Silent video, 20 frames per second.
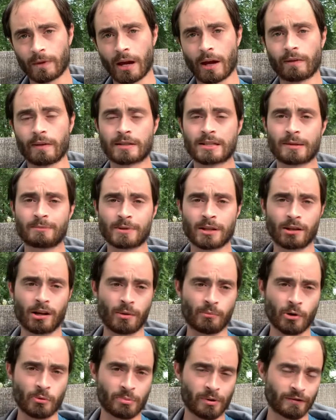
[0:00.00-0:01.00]
and this seems a lot
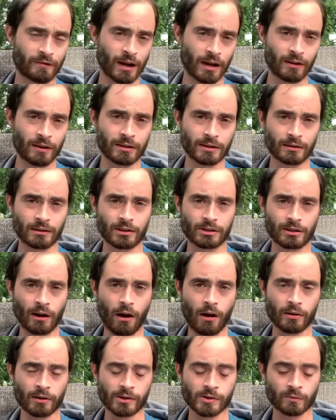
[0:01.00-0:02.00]
more prevalent in
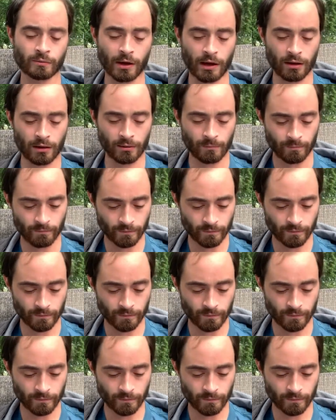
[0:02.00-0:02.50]
Liddell as well.